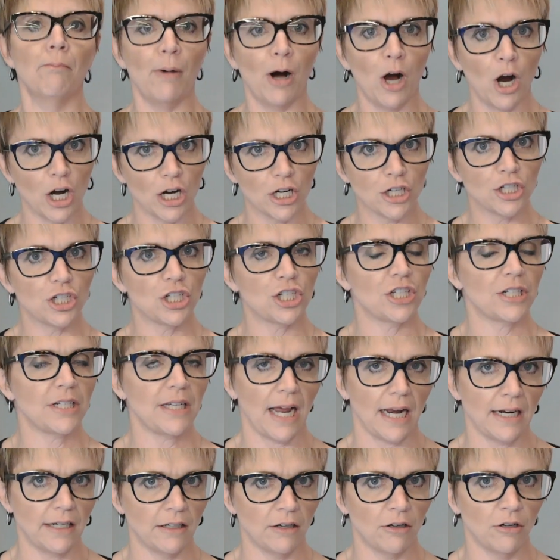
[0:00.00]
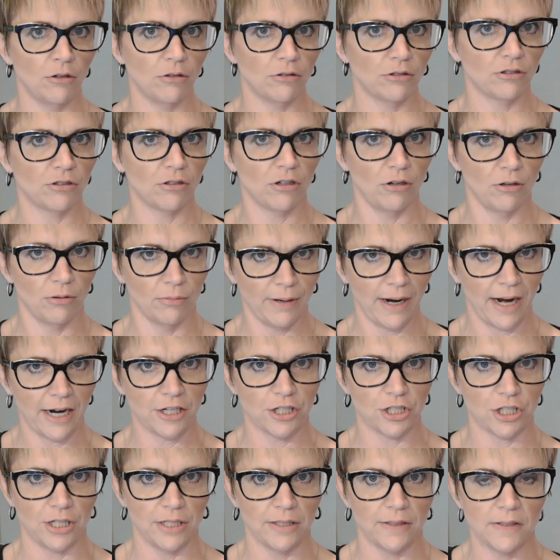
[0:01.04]
March technical
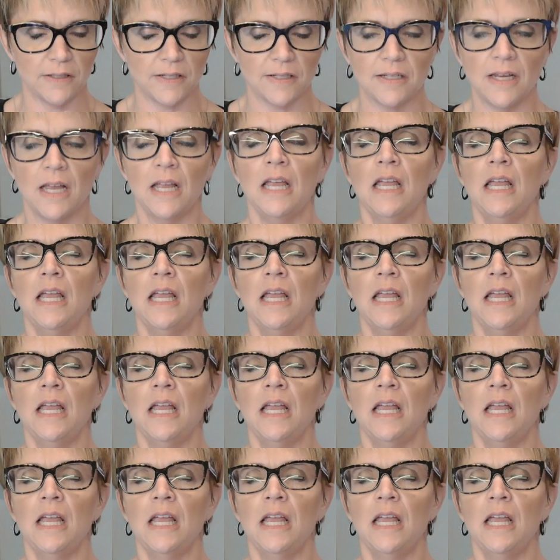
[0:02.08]
corrections.